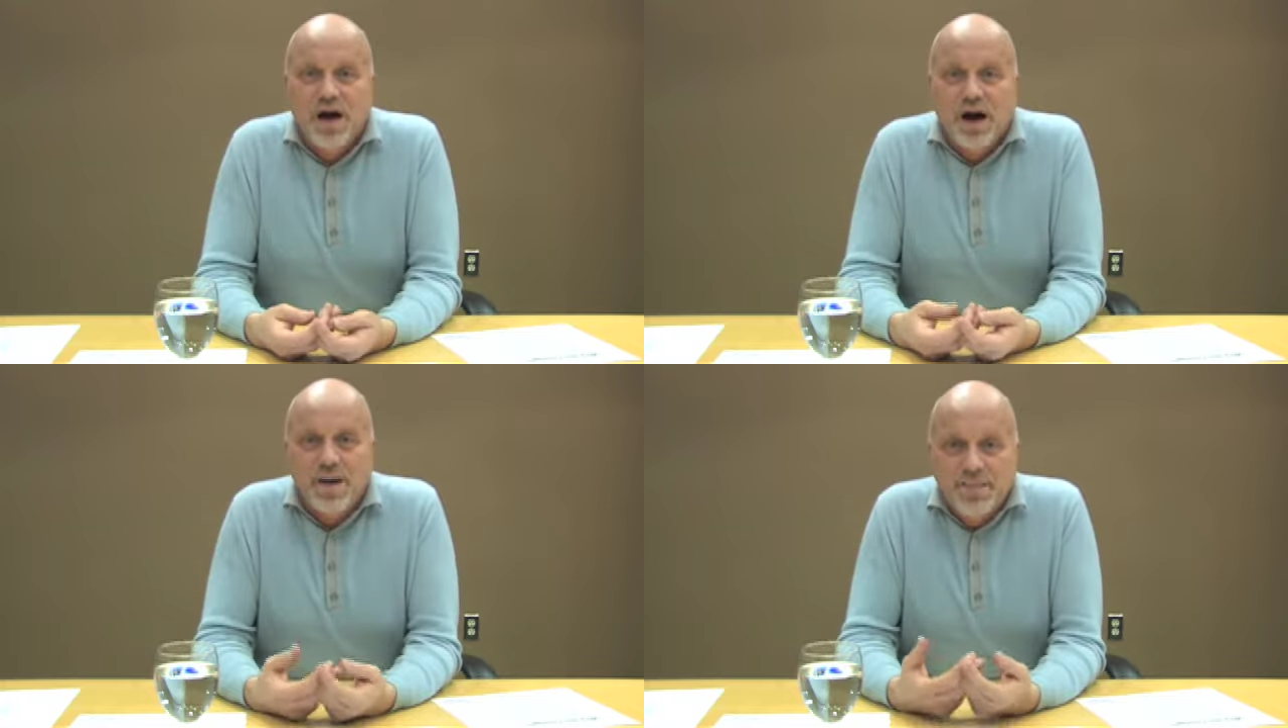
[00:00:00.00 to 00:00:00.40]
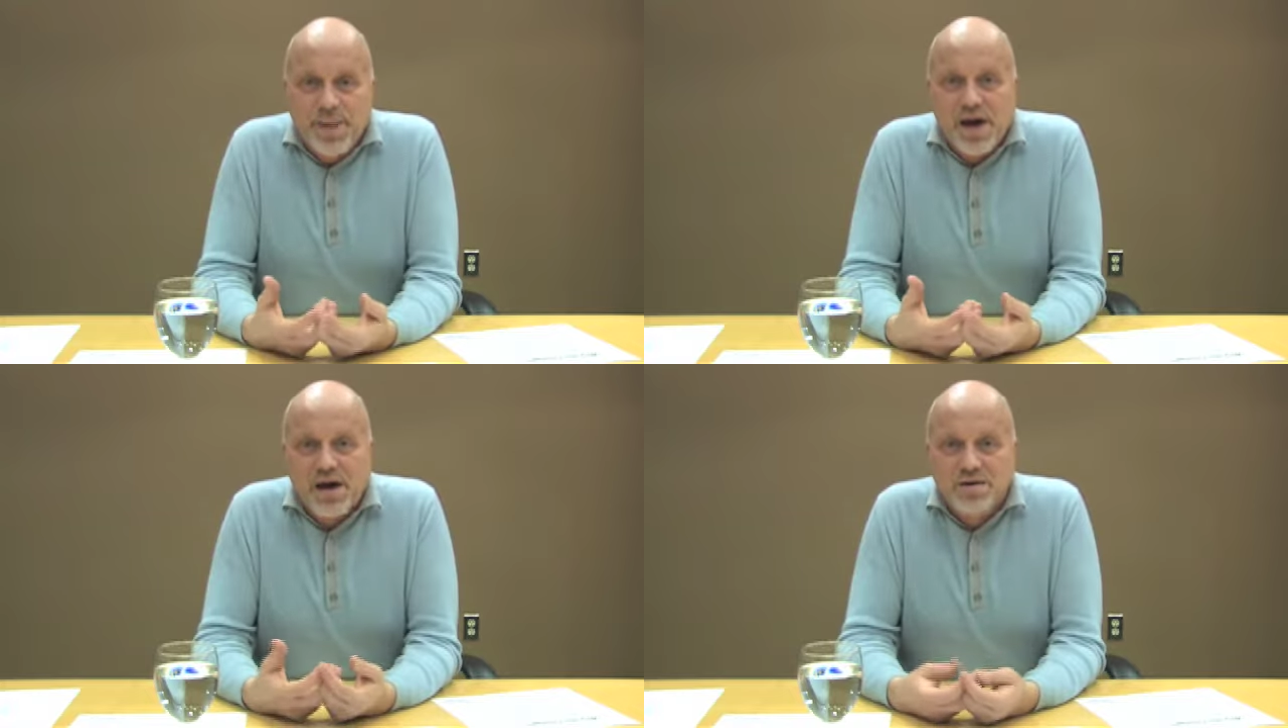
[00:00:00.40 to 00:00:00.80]

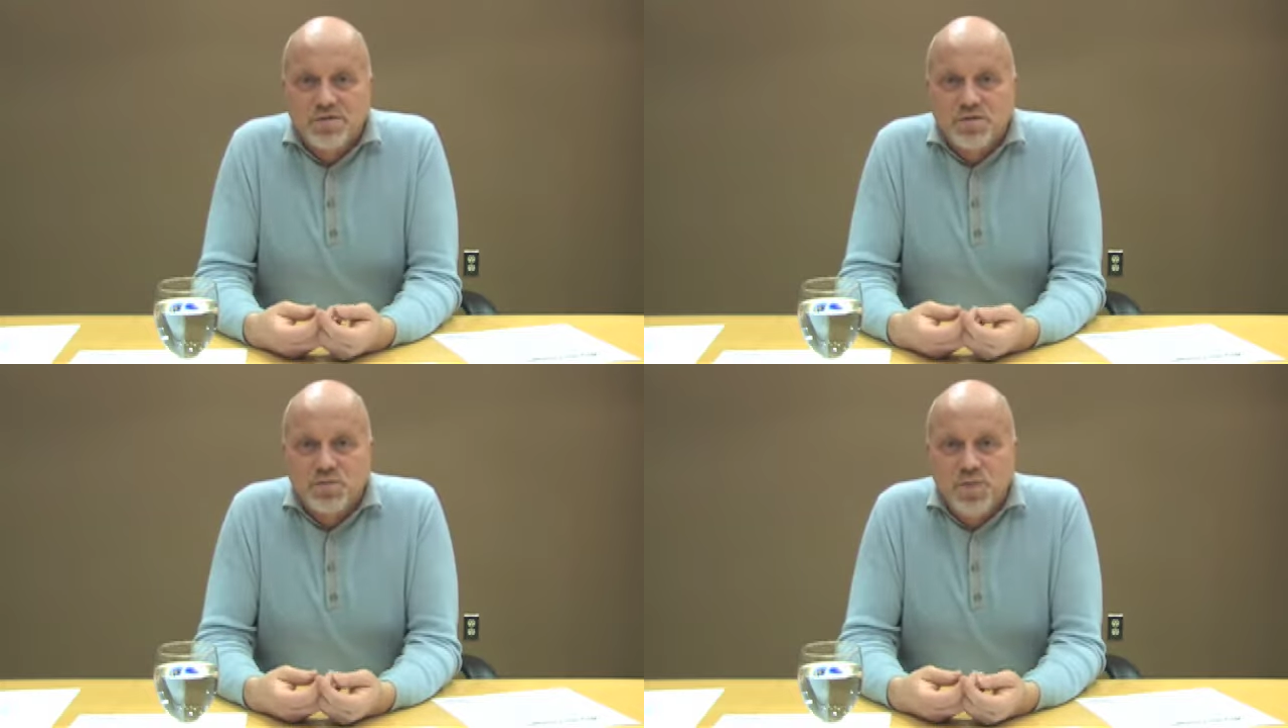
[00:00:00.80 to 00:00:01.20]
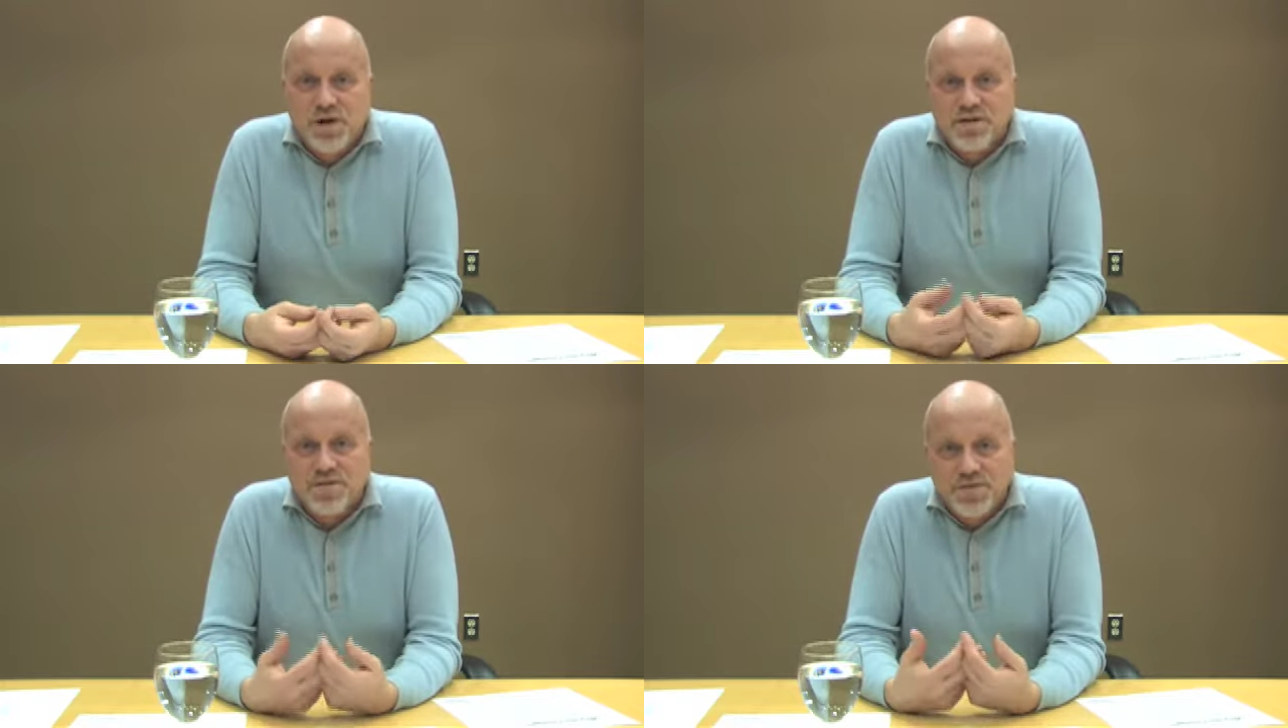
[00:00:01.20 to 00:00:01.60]
about
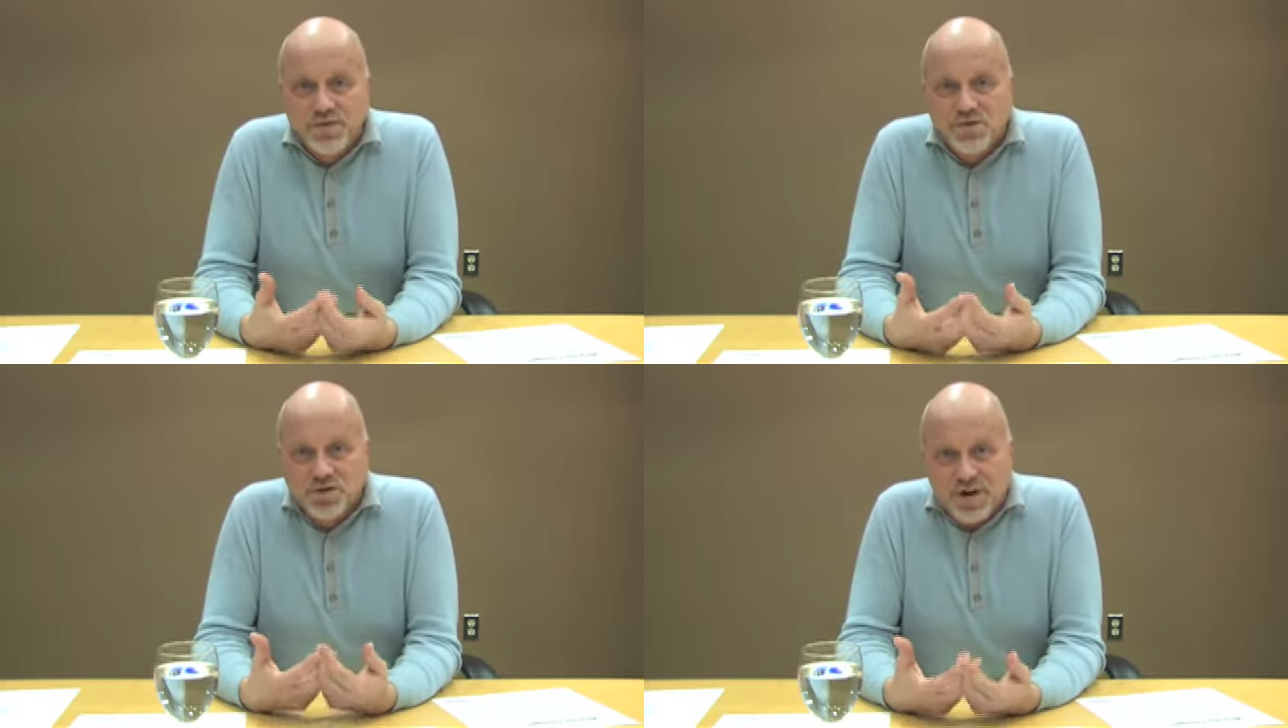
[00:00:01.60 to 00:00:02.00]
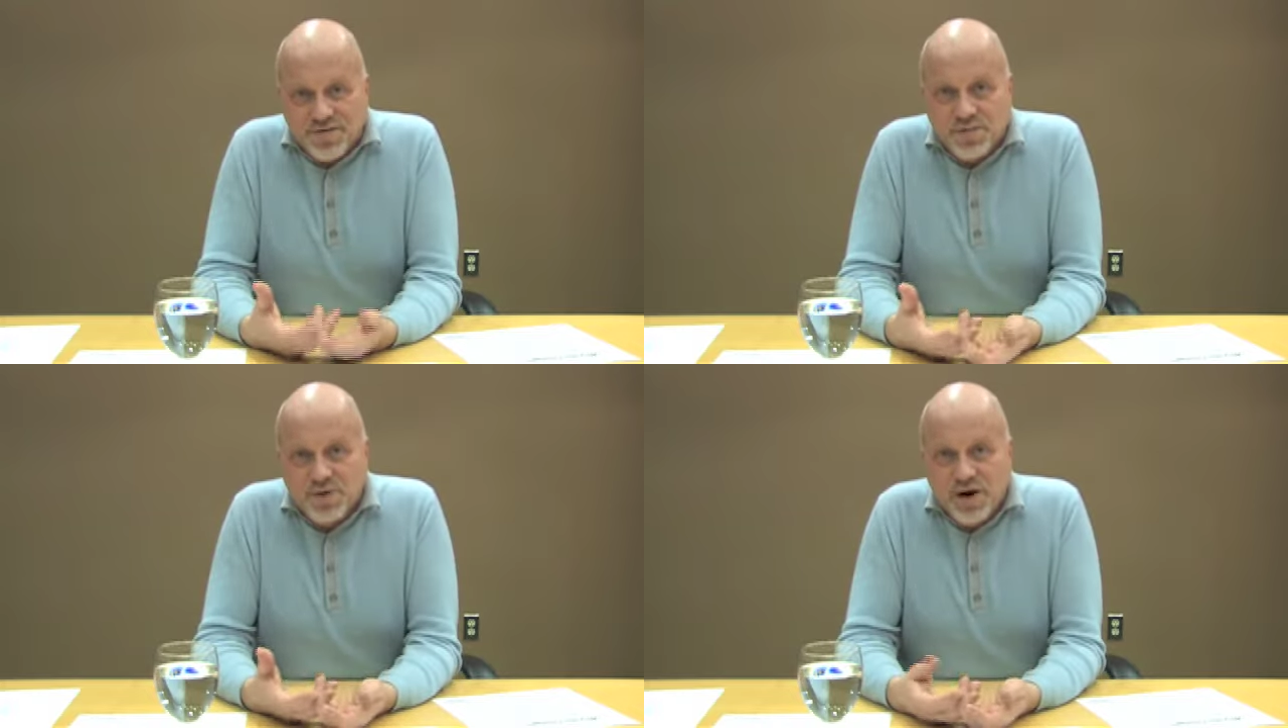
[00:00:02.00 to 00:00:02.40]
what the future of
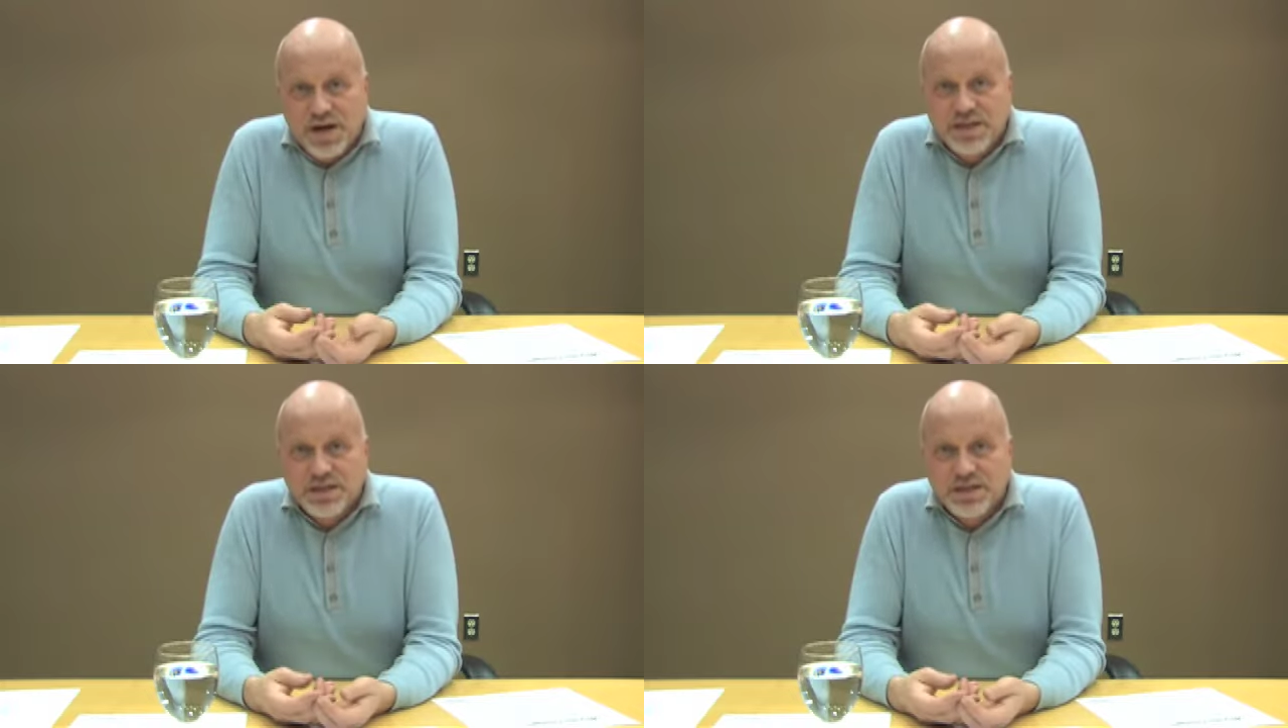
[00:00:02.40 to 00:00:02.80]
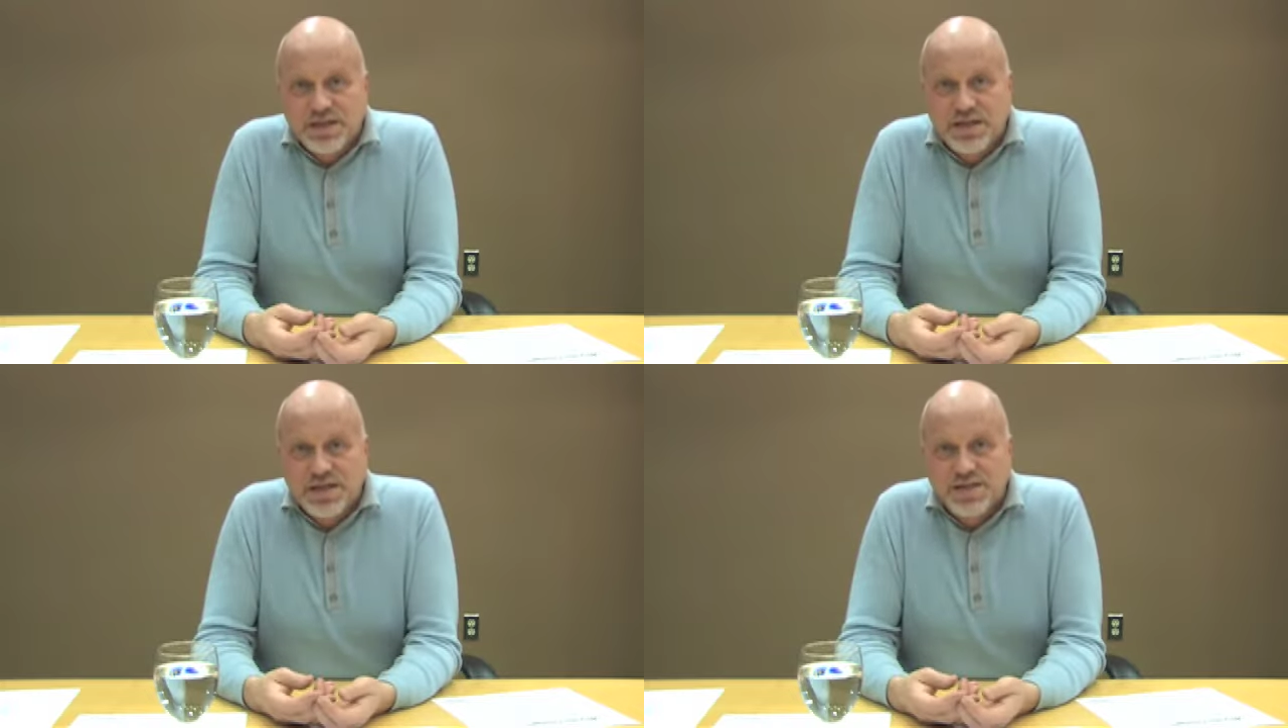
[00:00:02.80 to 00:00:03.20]
a product
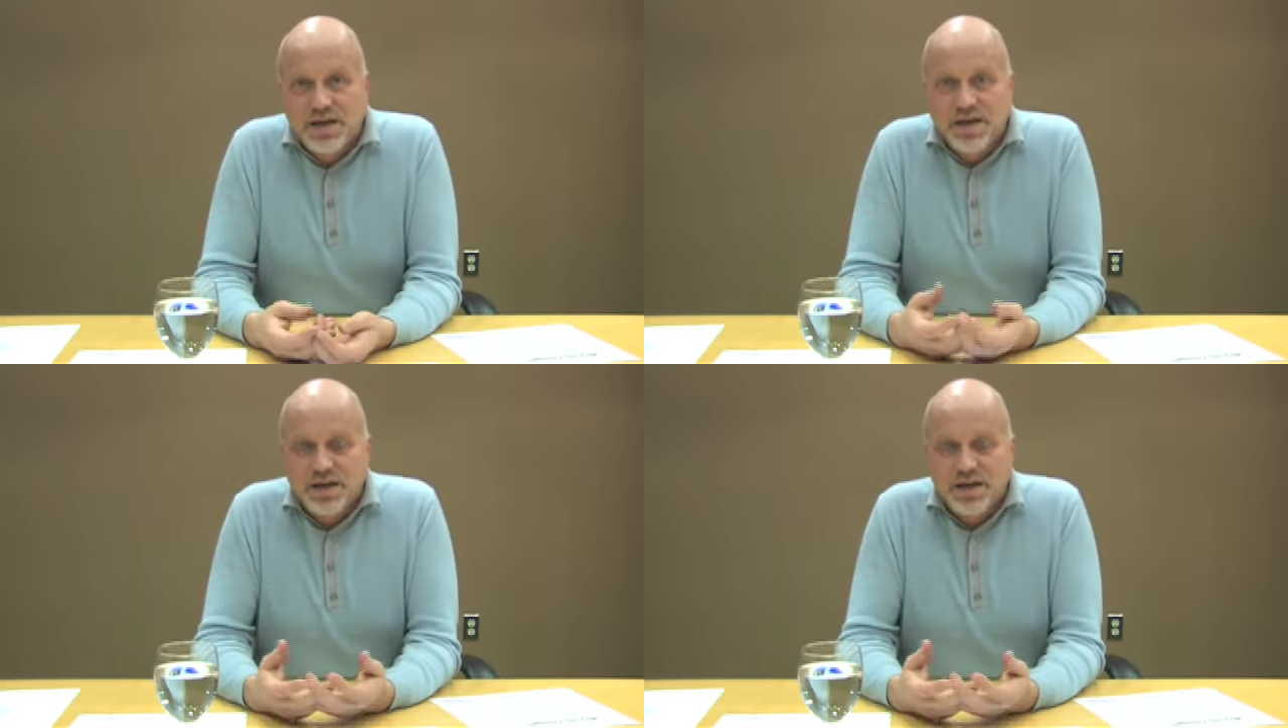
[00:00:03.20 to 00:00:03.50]
is